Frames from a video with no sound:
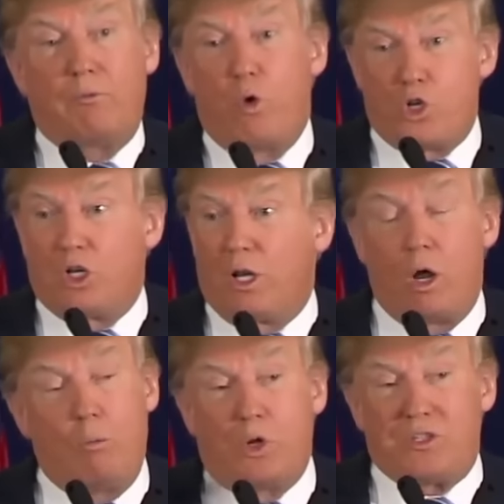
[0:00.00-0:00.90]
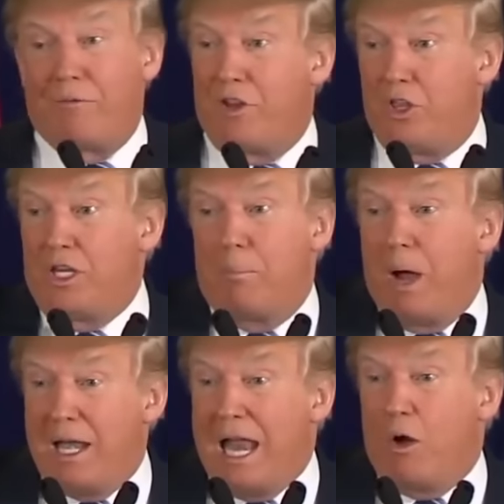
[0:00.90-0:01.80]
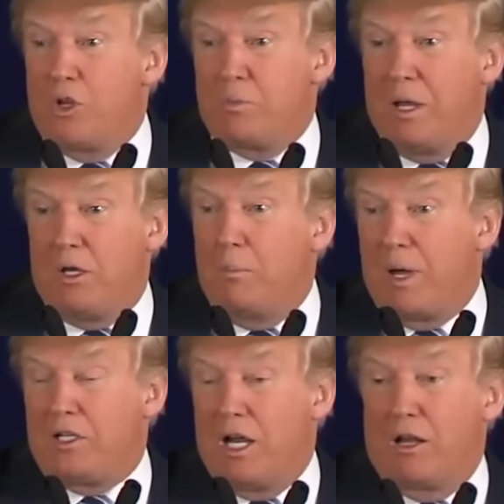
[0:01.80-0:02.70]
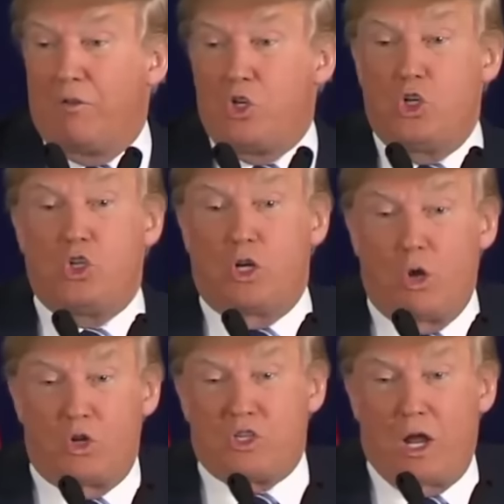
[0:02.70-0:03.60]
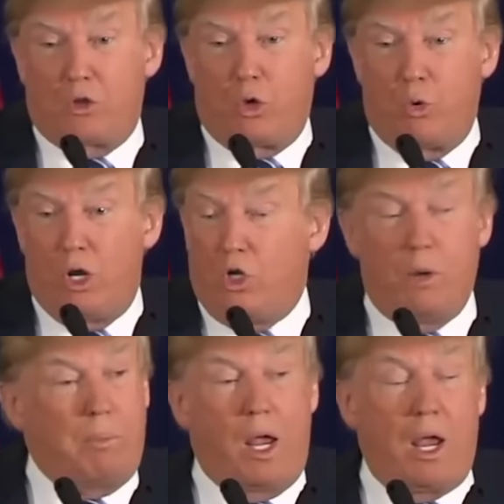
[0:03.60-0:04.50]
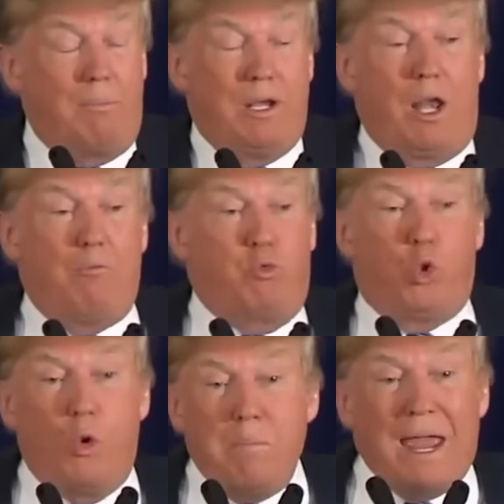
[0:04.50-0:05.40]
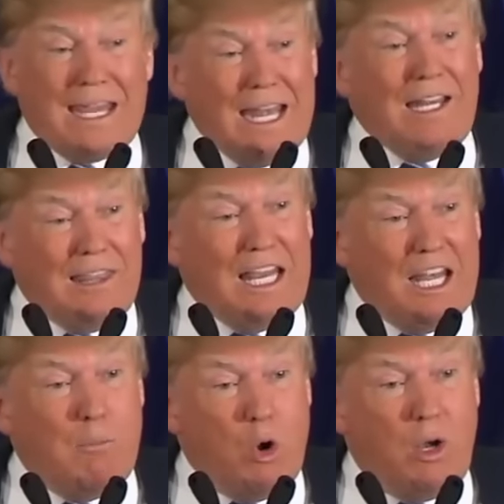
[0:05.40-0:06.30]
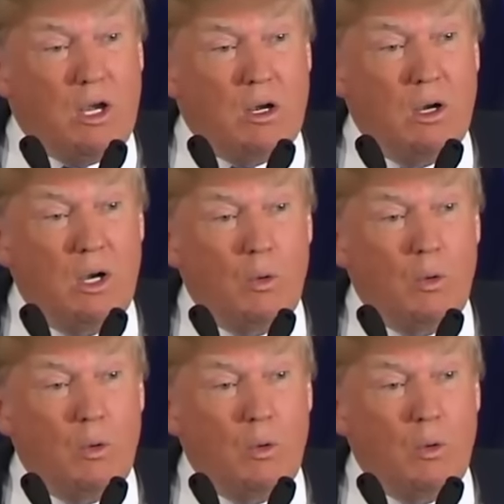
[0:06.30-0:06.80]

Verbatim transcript: Unfortunately, almost everything you buy now is made. You buy televisions. You go to South Korea. You buy. I mean, do we make anything anymore here?